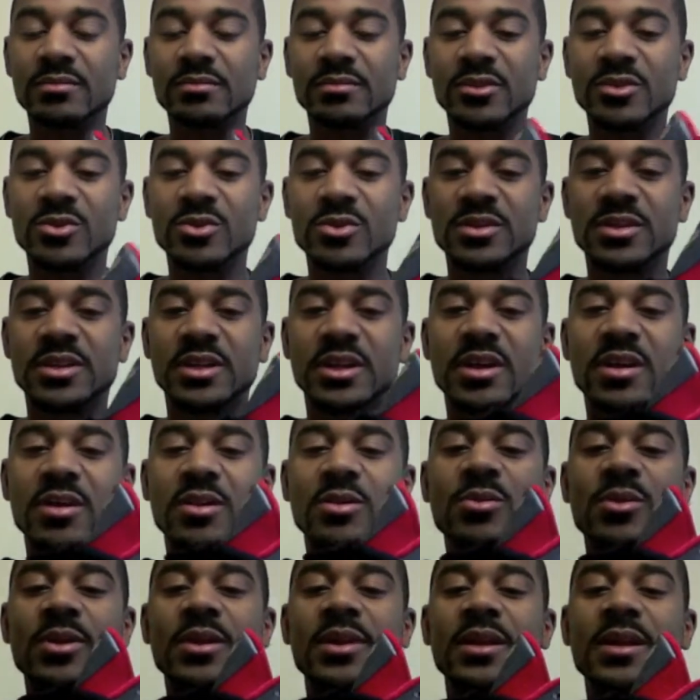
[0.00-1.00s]
course, the
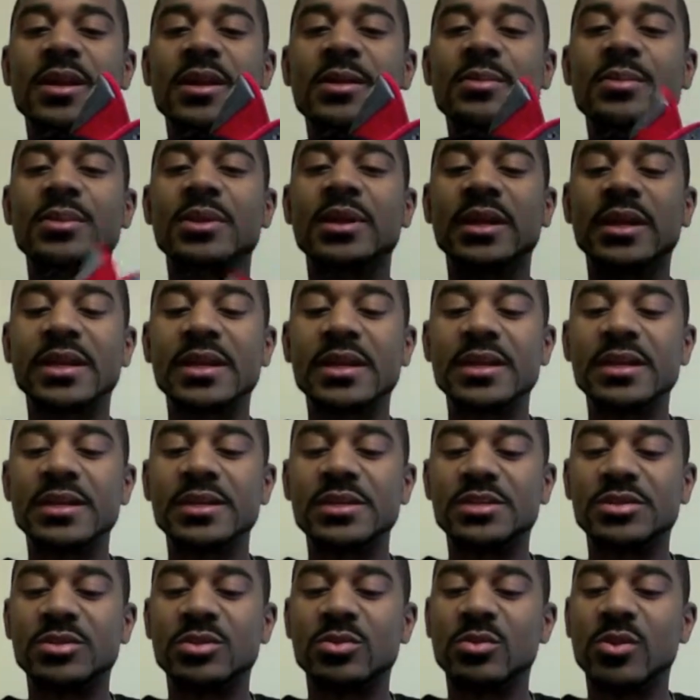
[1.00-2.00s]
colorway that I played in
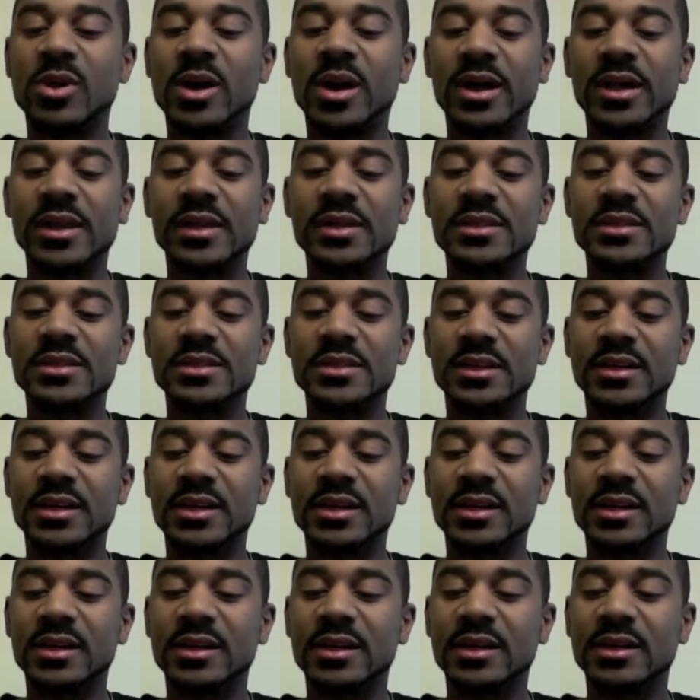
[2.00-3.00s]
is the white,
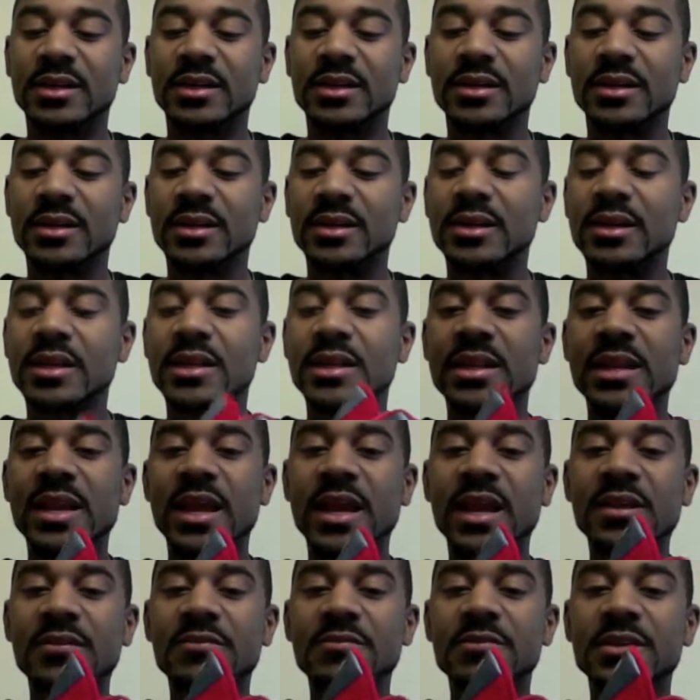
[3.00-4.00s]

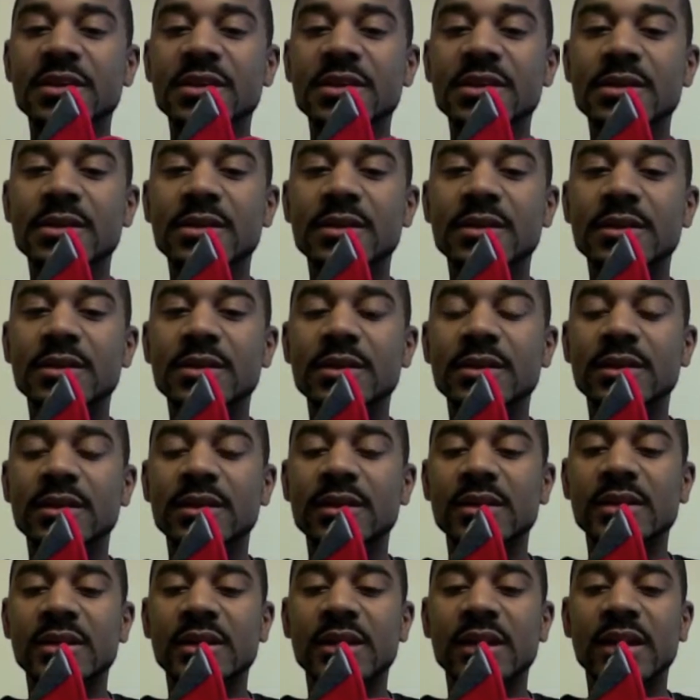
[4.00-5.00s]
navy,
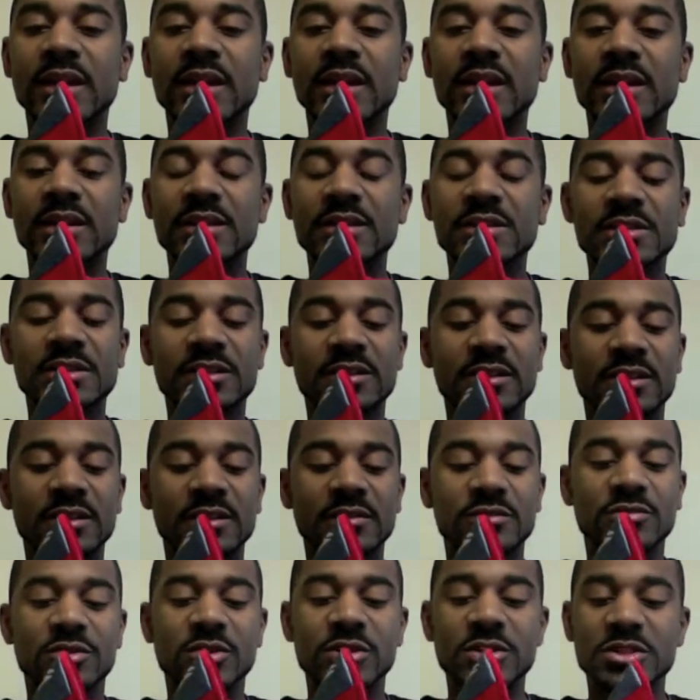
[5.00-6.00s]
and
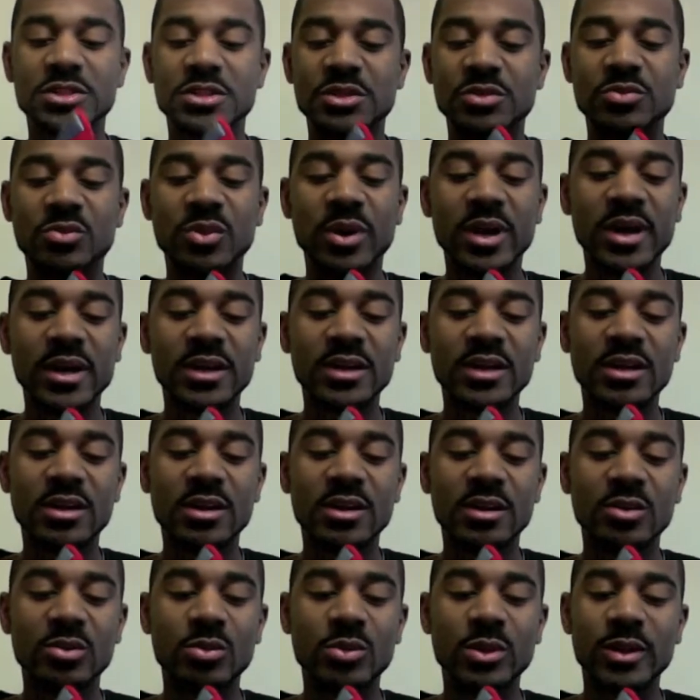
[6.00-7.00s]
varsity red
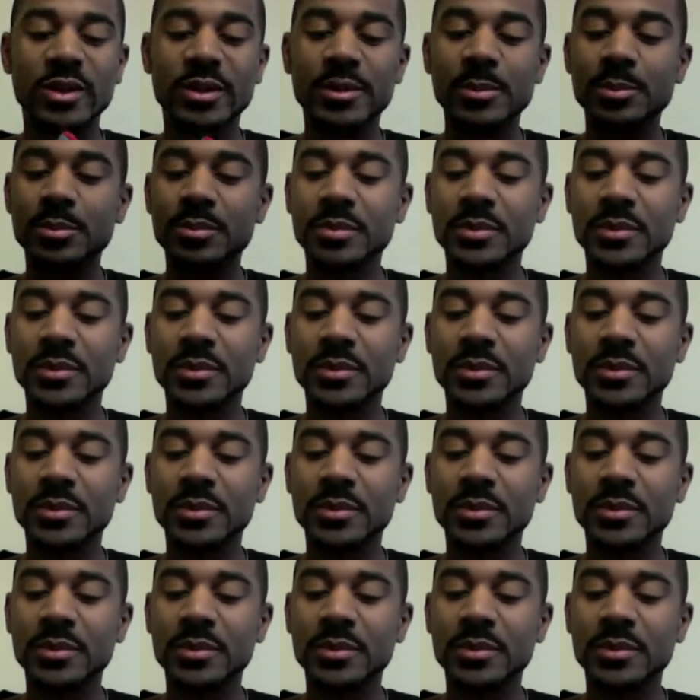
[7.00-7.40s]
colorway.